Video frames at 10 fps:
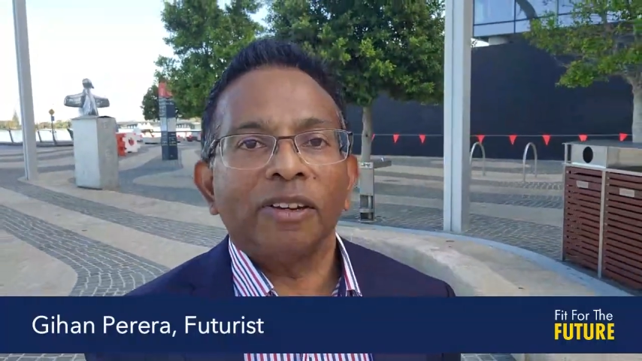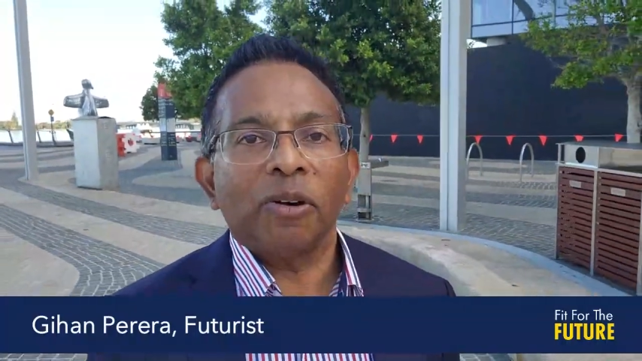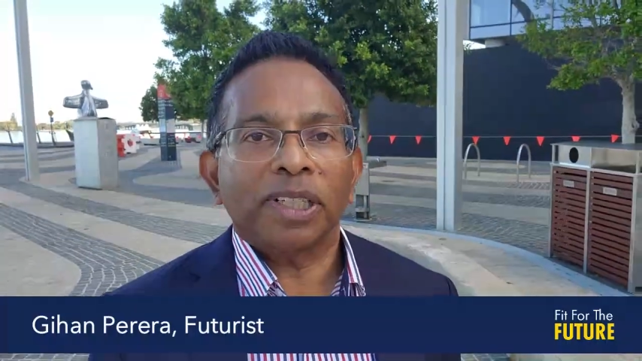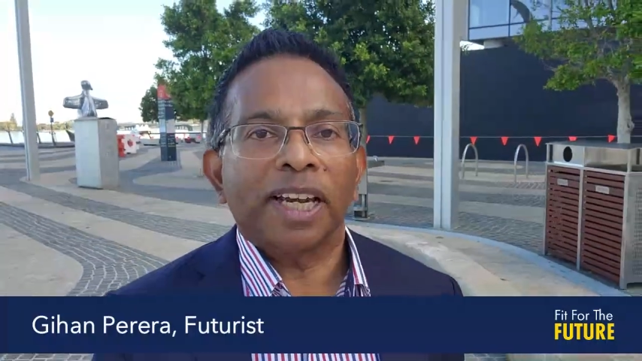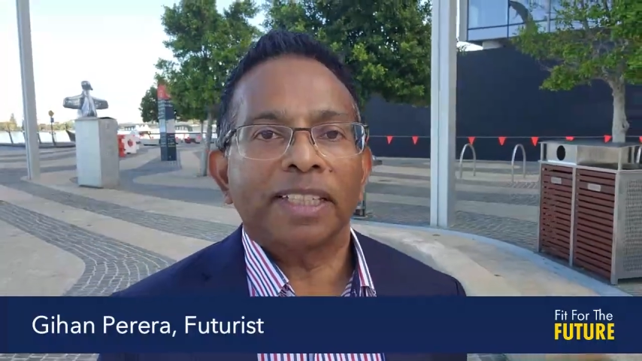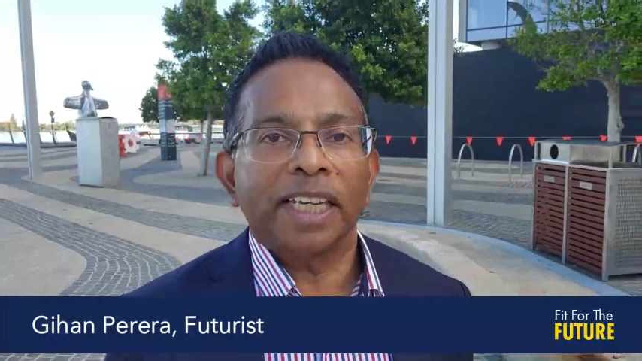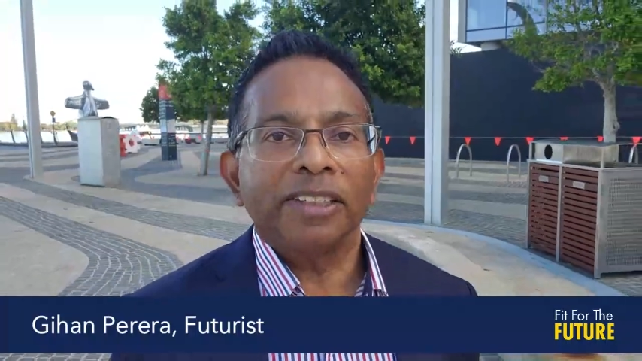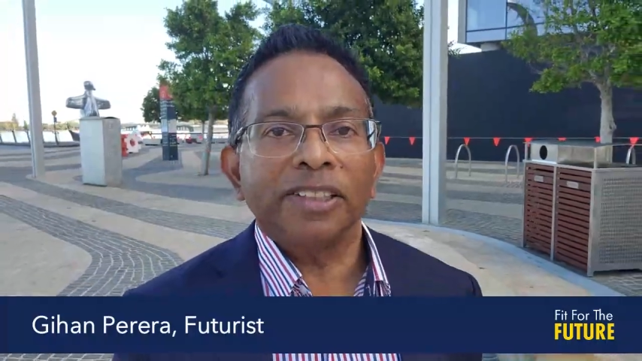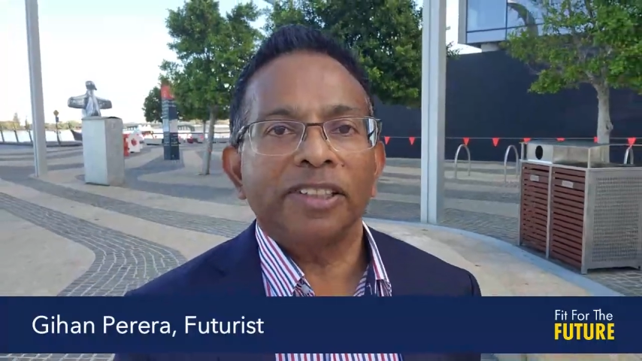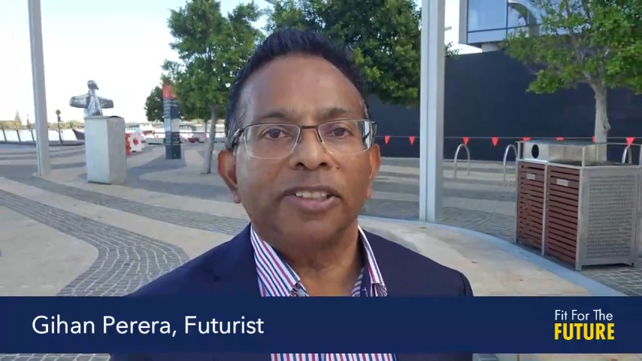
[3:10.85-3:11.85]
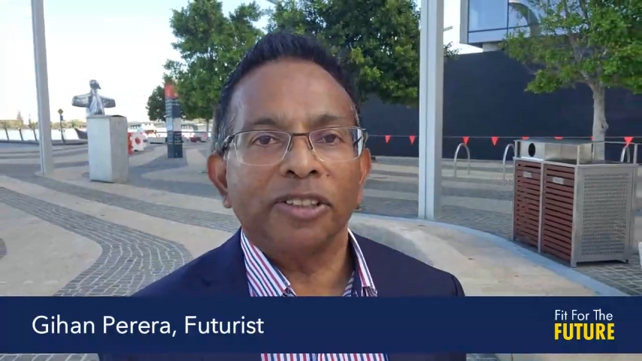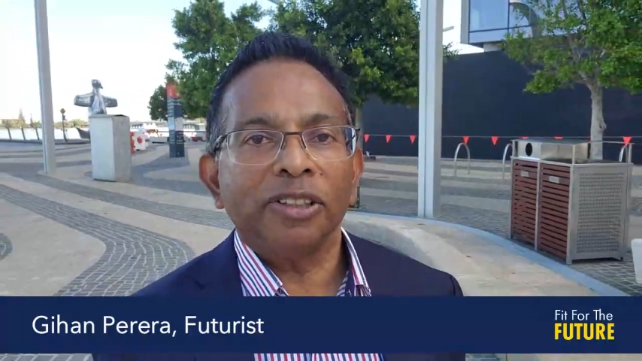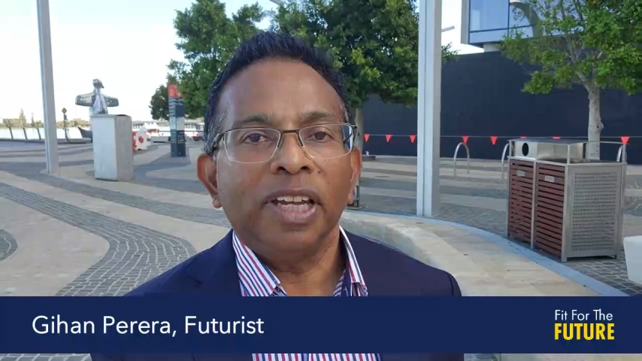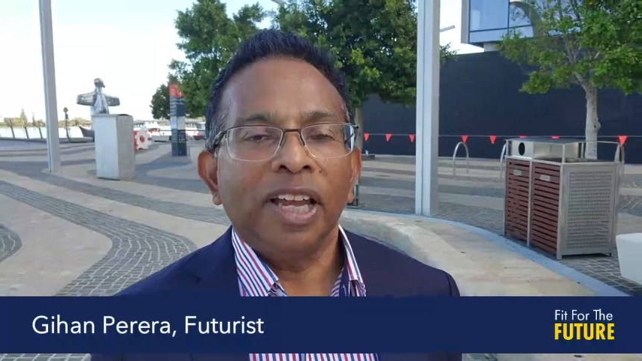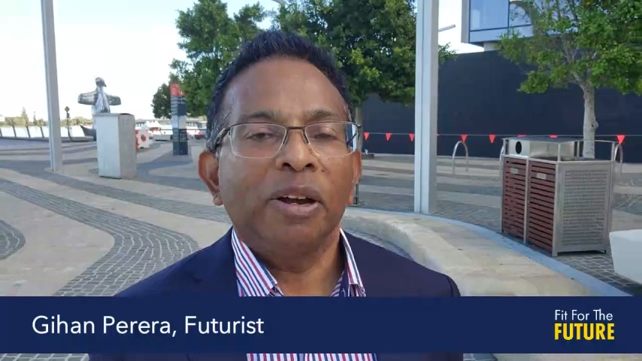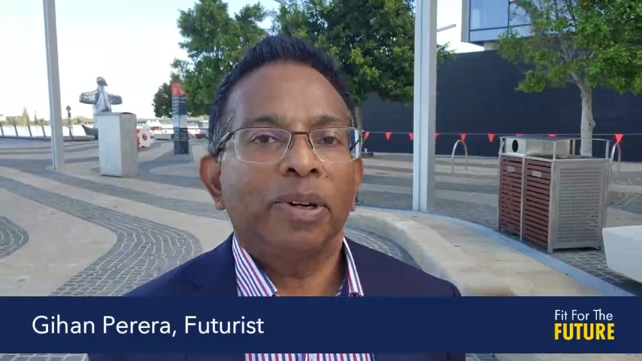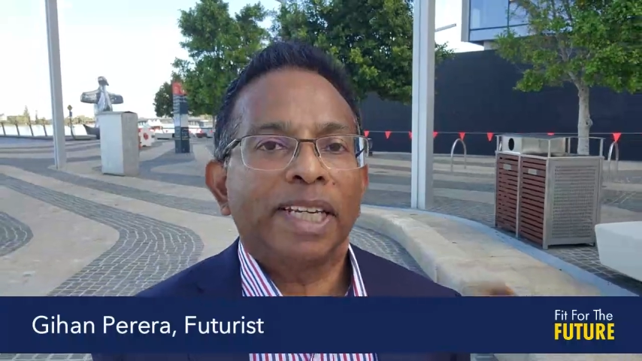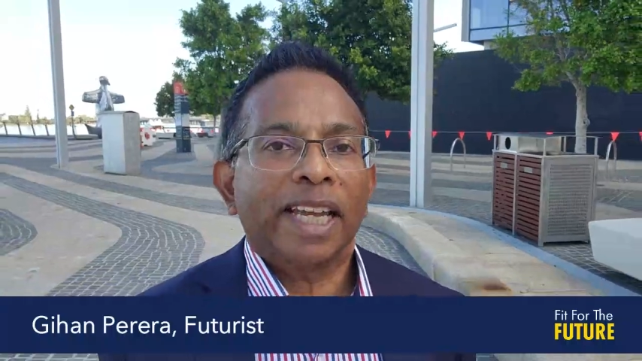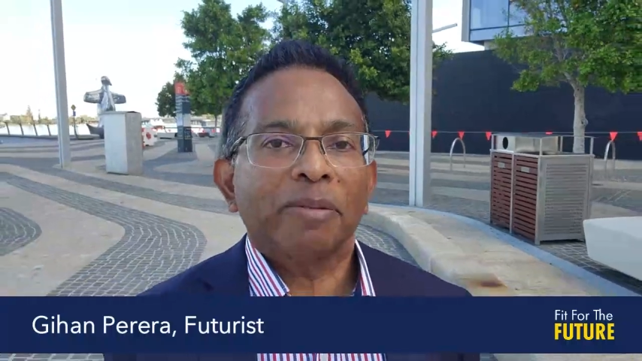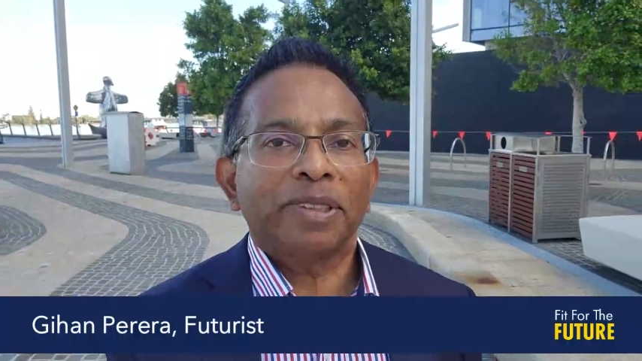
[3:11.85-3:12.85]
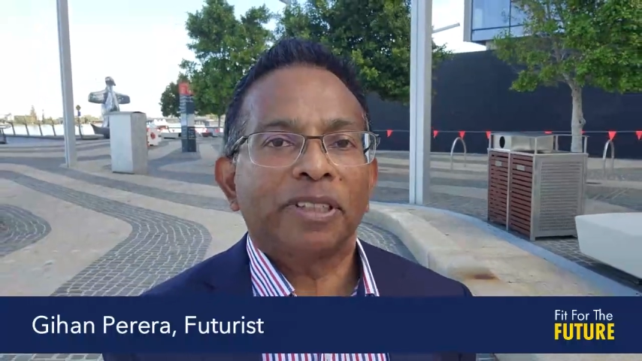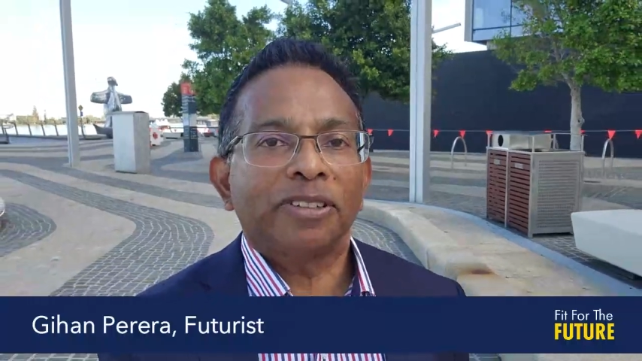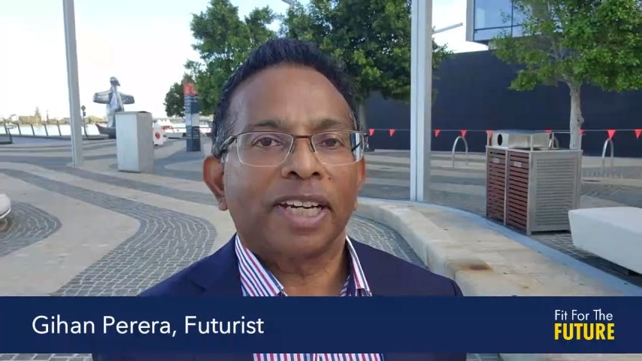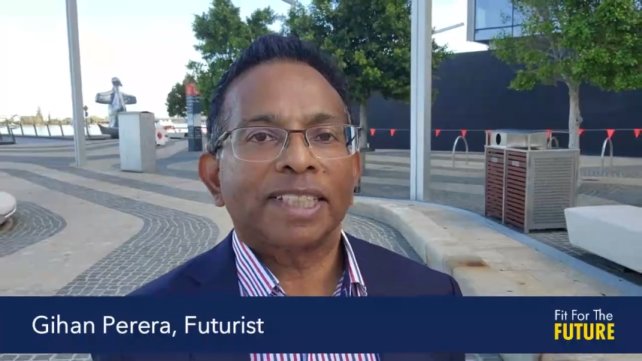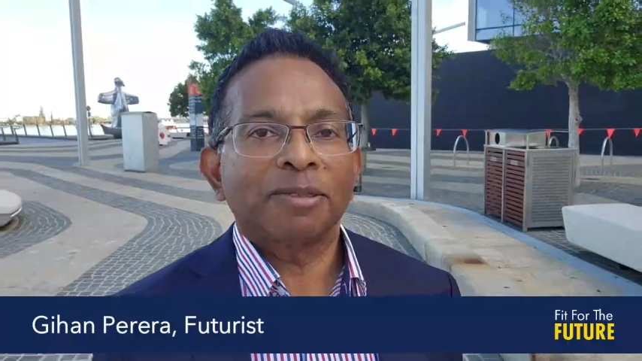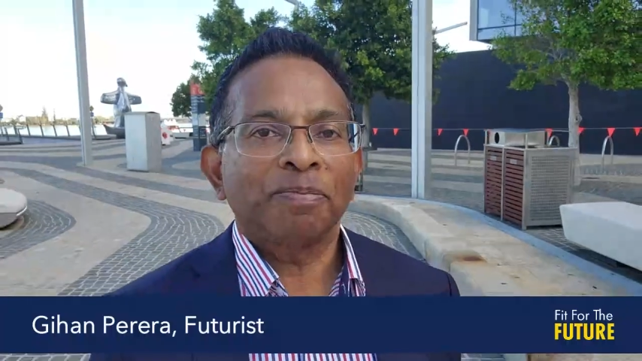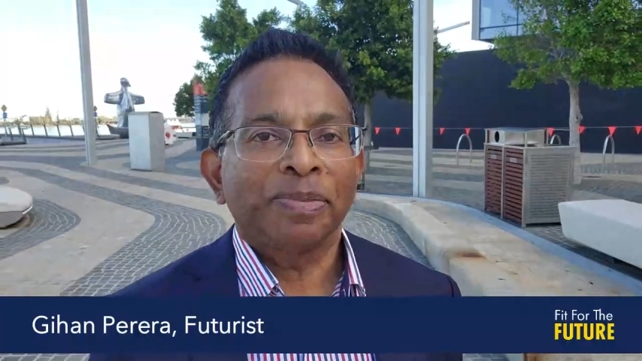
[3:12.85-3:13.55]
organization to do when it comes to trust.